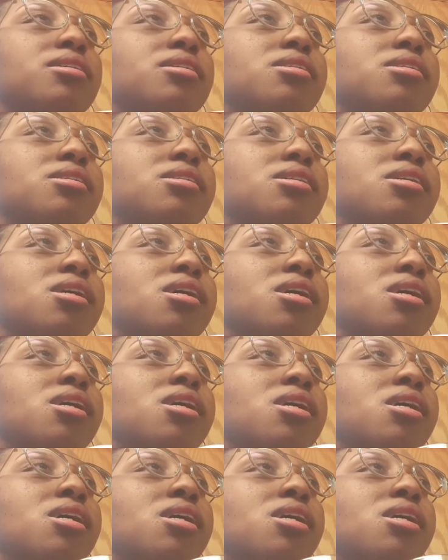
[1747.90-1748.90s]

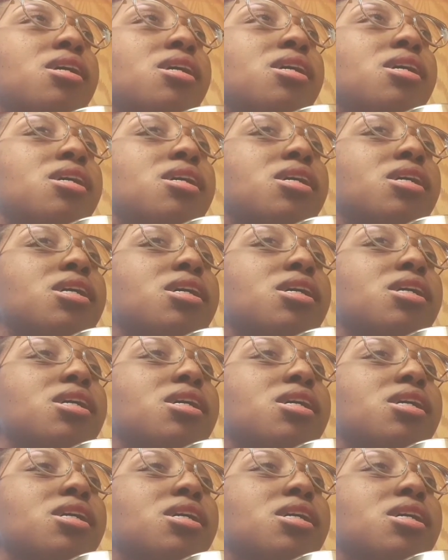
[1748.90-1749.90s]

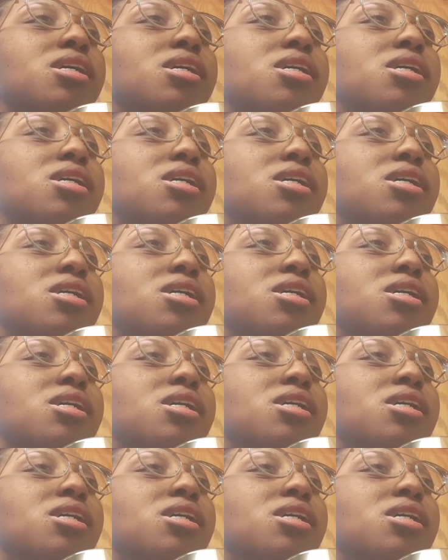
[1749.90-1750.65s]
Nothing is said.